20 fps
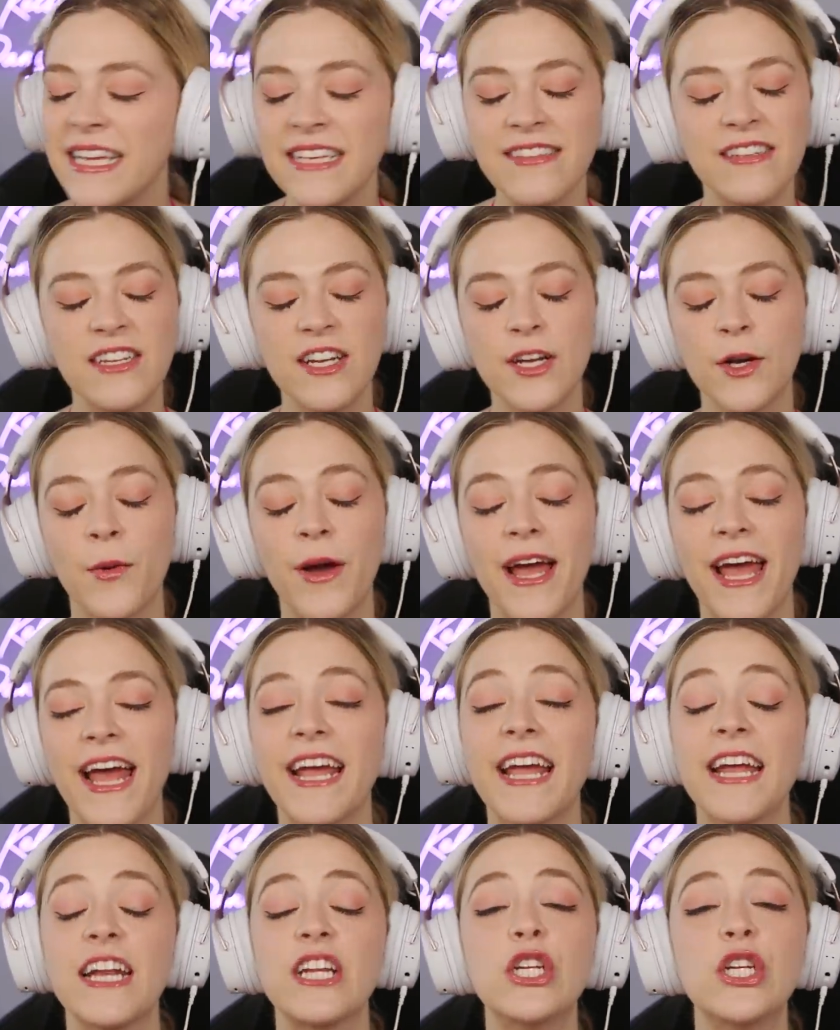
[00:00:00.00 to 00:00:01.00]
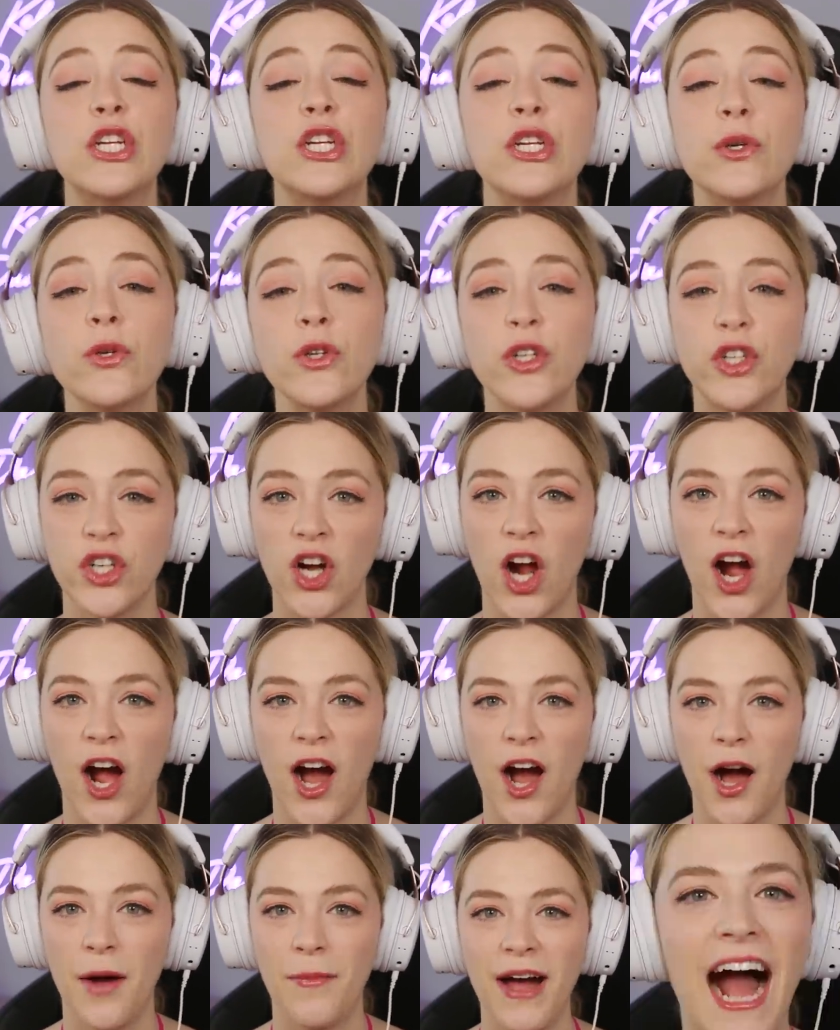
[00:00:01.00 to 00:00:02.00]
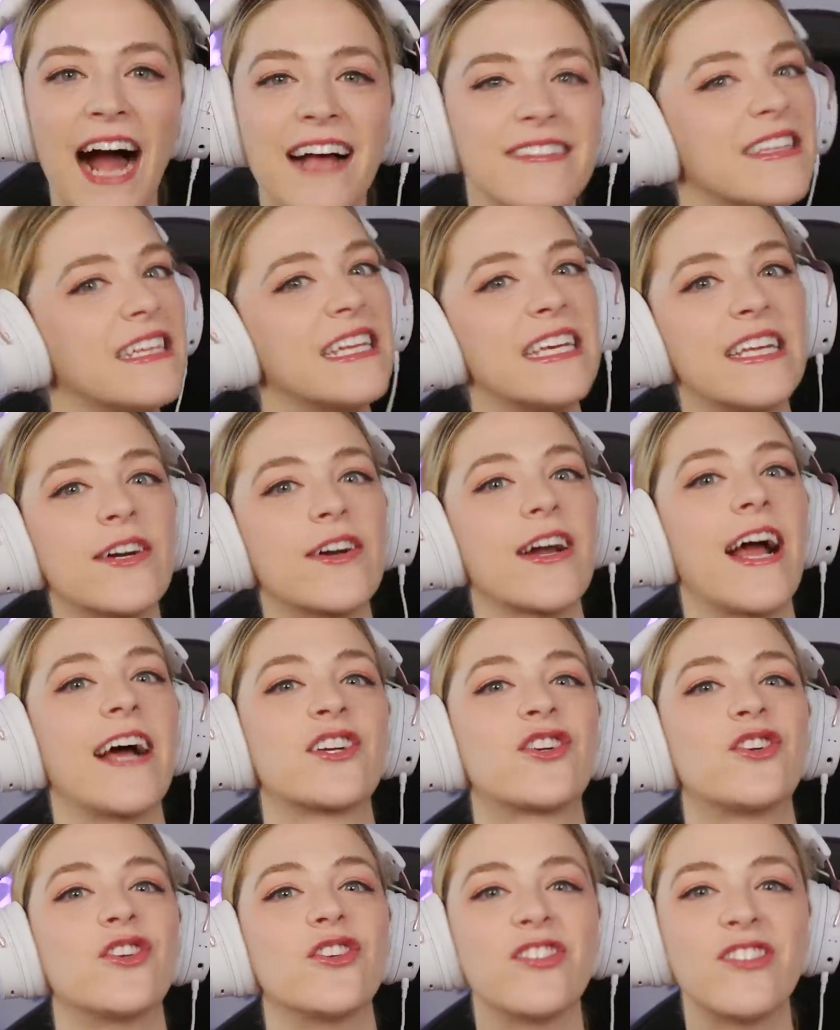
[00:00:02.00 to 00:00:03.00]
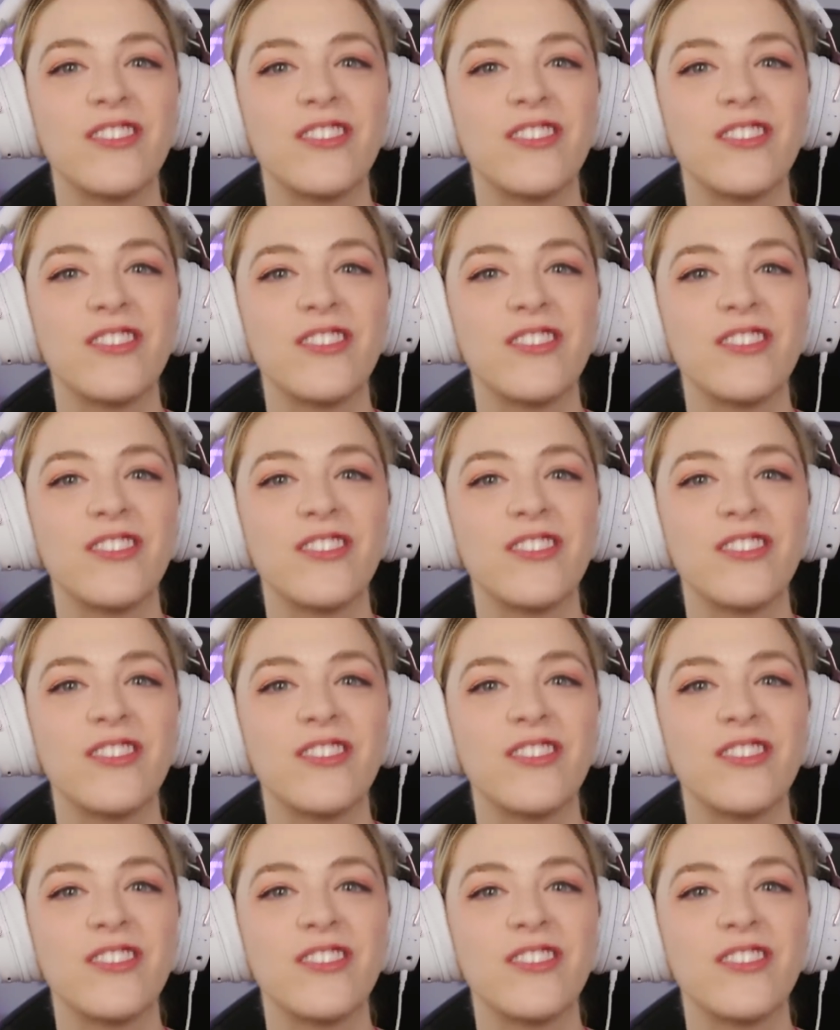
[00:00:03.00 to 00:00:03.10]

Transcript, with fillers: he's gonna quit and get a new job as an international